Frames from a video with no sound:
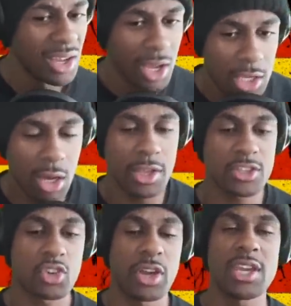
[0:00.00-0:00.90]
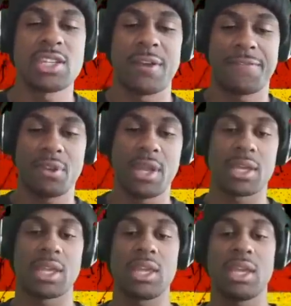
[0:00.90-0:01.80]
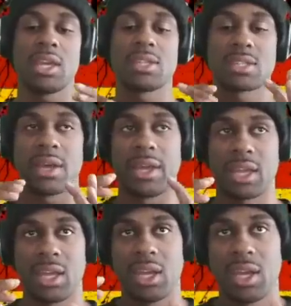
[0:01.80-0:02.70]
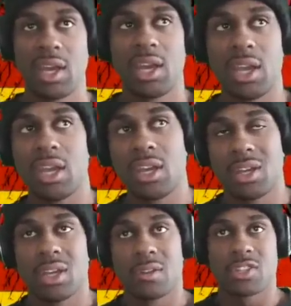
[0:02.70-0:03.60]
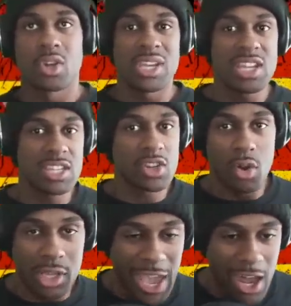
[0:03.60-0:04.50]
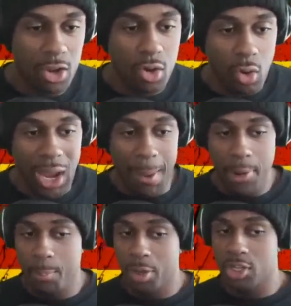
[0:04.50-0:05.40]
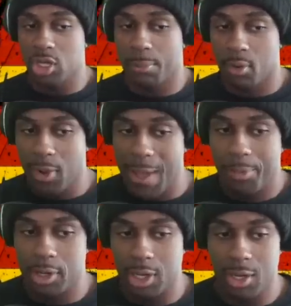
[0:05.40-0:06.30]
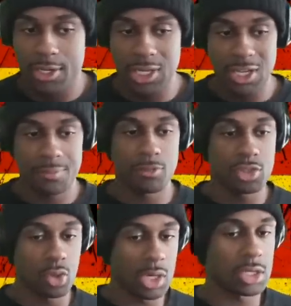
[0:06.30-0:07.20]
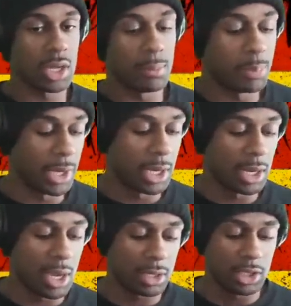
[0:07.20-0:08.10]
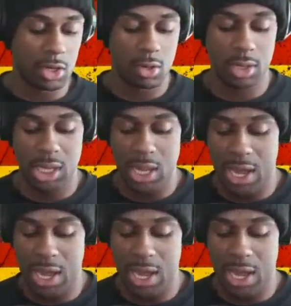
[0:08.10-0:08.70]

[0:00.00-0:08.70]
Yo, it's crazy. I feel like he is, like... So he's his own category. I'm gonna put German rap on here because he is from Deutschland. But literally,